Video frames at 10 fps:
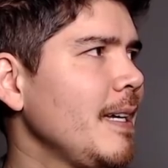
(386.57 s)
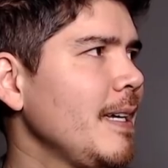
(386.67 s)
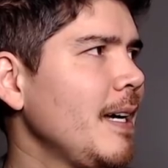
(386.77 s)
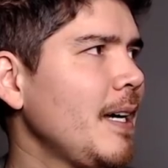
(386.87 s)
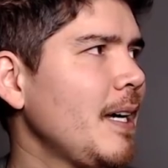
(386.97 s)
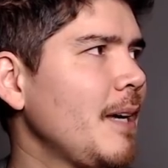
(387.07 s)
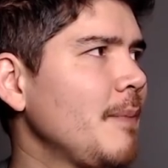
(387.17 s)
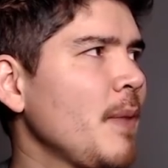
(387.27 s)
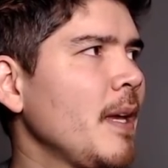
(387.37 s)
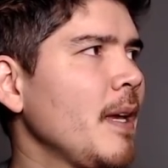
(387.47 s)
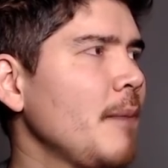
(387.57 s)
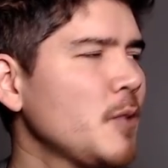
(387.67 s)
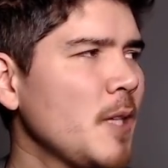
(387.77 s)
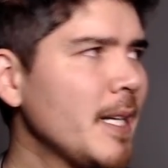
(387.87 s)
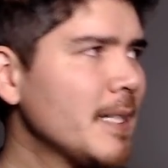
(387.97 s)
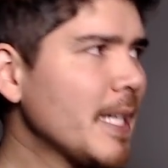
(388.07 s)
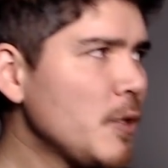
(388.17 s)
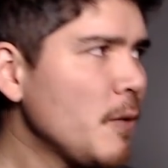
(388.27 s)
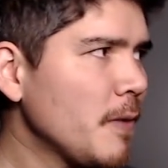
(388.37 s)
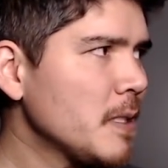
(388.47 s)
uh, I'm trying not to get
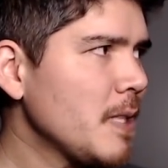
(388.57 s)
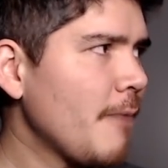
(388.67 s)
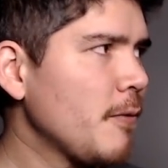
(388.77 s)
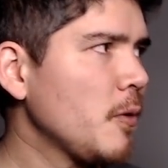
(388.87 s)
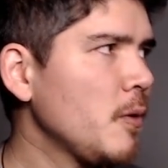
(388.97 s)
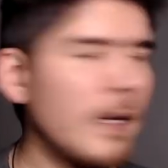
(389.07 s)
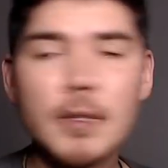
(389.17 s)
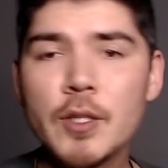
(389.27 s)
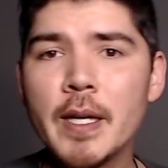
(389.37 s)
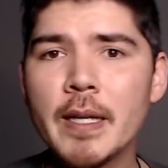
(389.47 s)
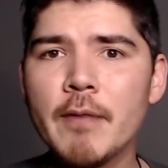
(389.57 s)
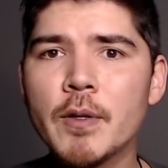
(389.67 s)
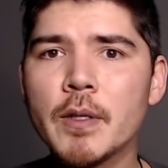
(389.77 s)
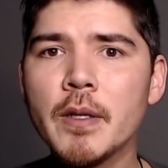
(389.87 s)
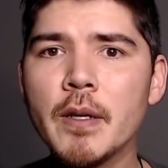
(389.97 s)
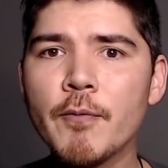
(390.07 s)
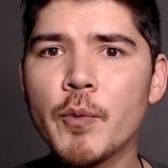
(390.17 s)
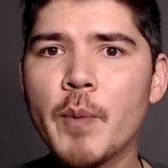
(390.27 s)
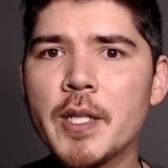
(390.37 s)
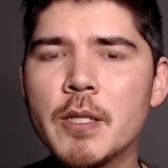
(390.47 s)
too philosophical and try to give you good
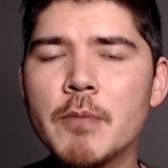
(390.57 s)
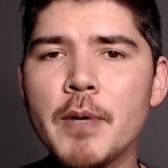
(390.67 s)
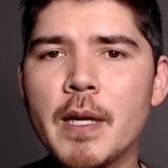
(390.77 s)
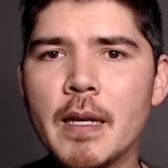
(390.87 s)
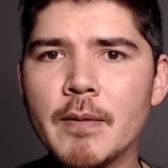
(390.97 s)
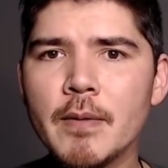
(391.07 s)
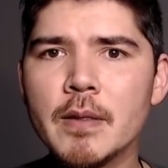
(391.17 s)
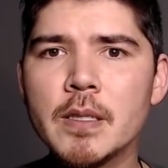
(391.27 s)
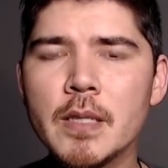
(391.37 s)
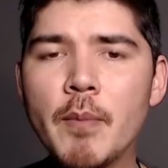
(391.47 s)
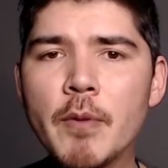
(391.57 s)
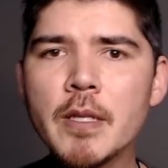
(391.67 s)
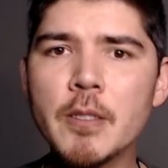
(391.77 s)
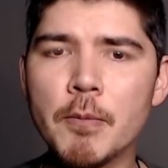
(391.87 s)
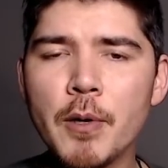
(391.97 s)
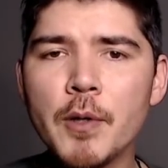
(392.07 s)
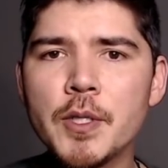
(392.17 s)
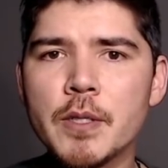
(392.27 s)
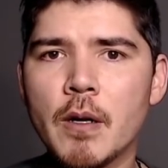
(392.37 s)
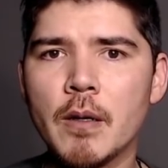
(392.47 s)
information, but some of these
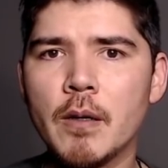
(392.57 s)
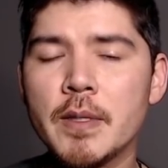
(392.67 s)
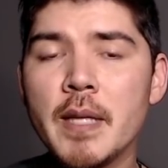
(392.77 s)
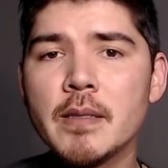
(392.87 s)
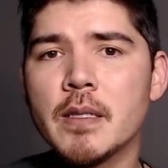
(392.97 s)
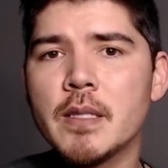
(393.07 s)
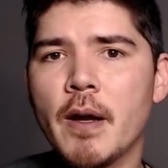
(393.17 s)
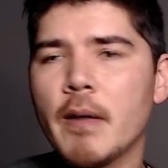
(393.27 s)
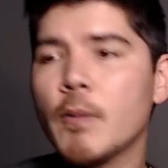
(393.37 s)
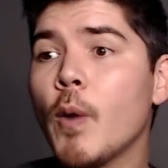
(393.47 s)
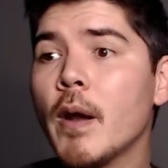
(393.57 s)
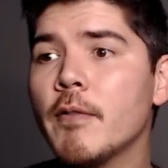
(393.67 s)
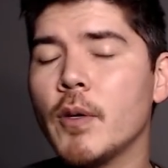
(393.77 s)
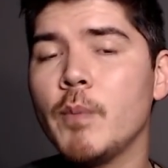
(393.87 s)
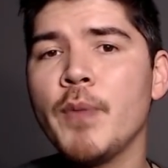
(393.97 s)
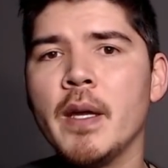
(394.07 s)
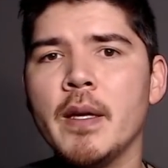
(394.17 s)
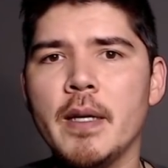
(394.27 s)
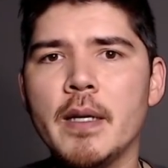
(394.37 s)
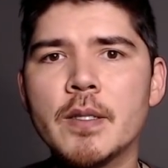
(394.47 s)
approaches are necessary. And one of them
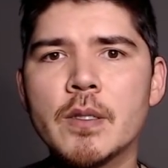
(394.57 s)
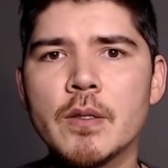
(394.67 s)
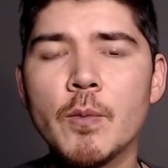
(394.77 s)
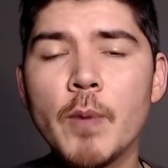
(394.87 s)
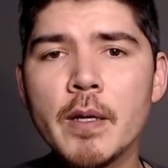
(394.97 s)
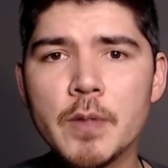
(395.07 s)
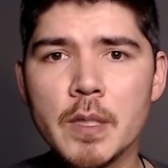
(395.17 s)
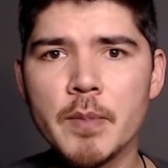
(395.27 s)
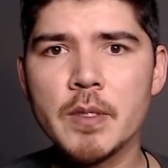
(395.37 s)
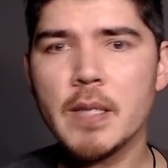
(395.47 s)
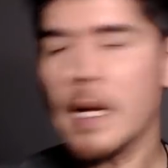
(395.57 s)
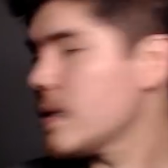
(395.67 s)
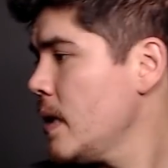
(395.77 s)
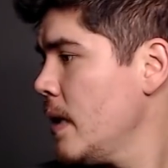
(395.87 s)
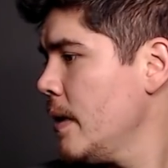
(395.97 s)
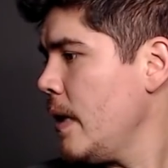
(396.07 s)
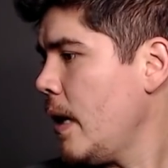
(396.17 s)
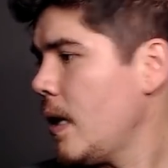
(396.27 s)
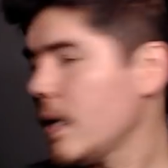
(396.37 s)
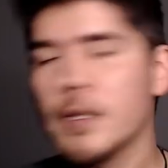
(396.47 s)
is the way you see mistakes
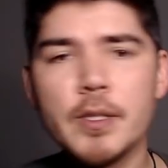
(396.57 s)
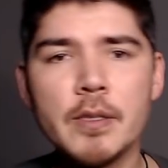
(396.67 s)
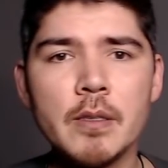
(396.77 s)
because uh,